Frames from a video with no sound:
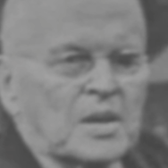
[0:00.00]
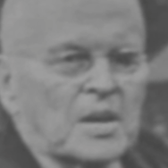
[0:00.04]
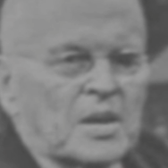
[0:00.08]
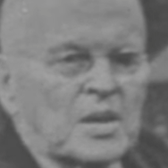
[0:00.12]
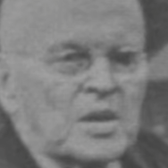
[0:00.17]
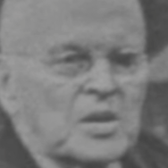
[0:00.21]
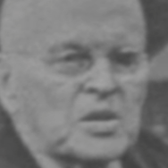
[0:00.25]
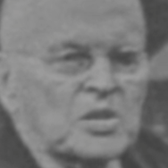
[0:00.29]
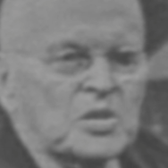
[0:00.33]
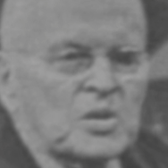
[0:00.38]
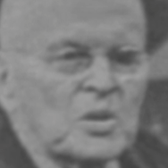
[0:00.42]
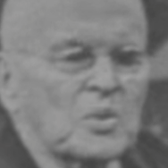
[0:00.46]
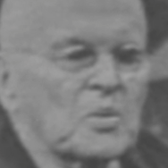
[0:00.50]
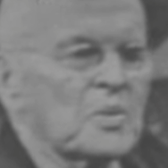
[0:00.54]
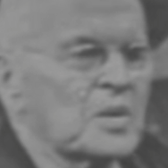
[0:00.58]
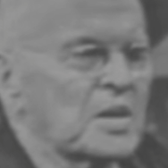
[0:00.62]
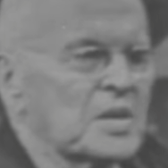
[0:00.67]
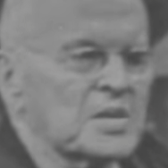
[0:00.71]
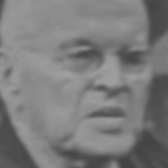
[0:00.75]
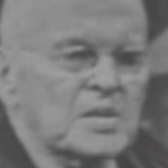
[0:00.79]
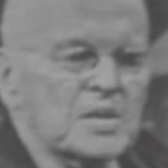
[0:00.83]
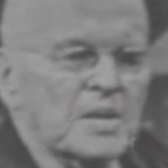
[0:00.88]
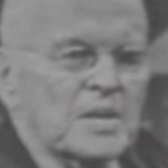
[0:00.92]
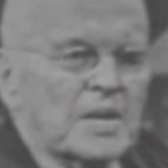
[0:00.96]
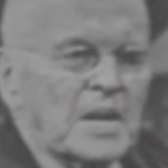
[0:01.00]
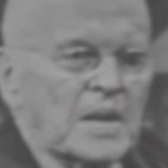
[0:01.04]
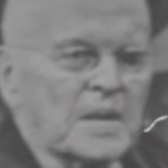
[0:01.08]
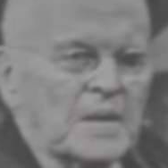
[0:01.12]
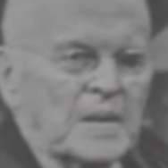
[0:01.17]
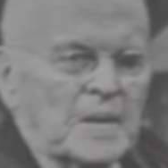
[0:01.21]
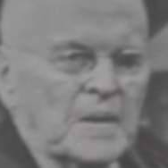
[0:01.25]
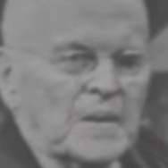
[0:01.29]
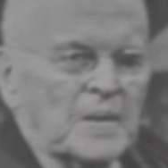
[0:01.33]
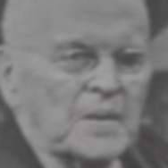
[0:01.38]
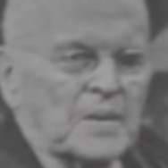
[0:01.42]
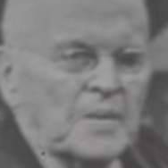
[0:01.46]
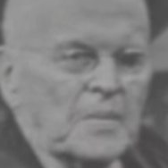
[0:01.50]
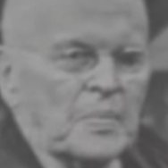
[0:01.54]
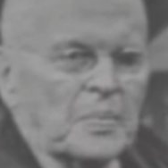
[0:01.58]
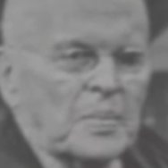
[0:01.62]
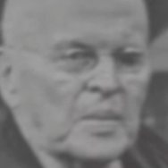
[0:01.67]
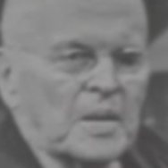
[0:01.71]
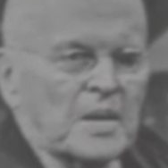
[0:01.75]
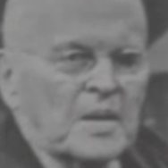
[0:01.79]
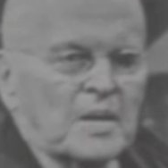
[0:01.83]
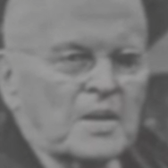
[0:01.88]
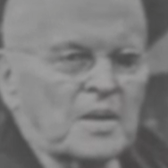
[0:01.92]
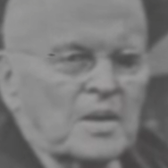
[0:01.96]
Uh, so he started out.
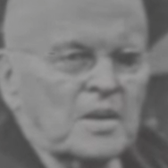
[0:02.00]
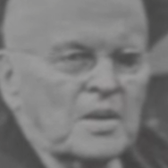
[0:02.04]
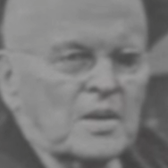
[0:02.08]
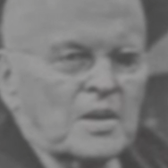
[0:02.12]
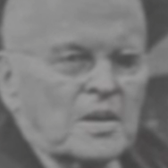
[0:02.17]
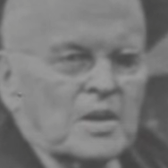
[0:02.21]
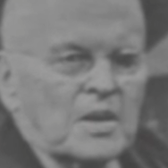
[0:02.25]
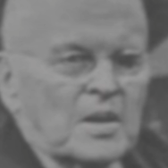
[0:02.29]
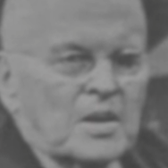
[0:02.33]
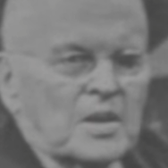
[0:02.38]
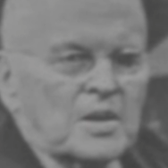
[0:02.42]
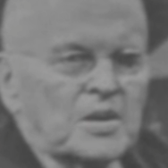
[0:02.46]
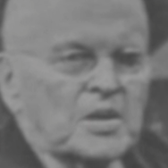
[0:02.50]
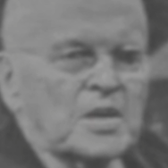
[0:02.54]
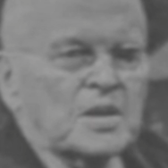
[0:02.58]
Uh,